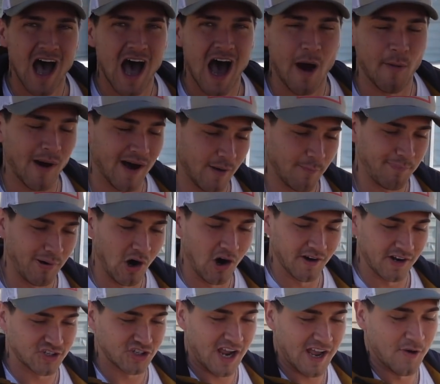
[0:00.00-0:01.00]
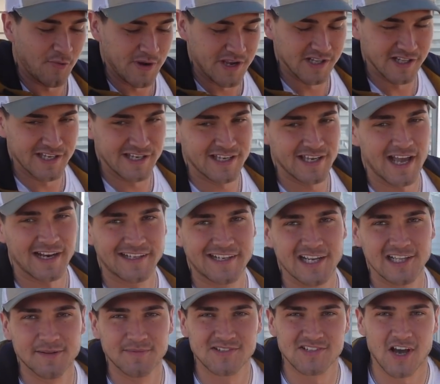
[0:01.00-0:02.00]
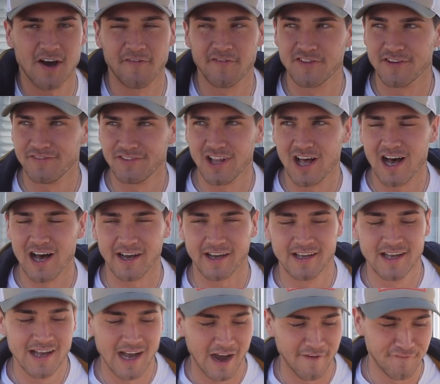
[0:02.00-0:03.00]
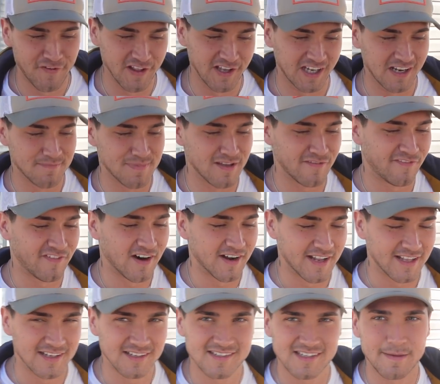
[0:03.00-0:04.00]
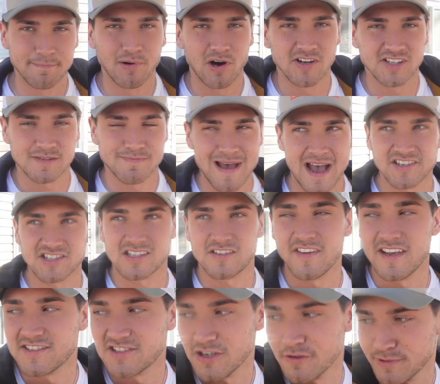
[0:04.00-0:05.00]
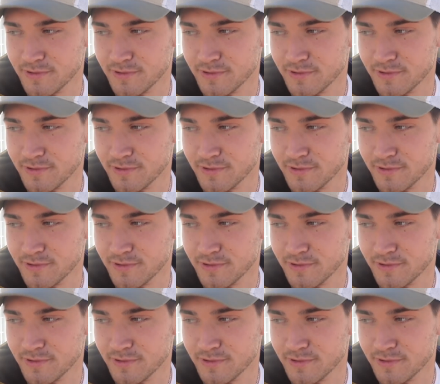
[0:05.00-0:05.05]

I want Paul to try a wheelie and kill himself for the vlog. I feel like it'd be funny to see Paul smash his face open.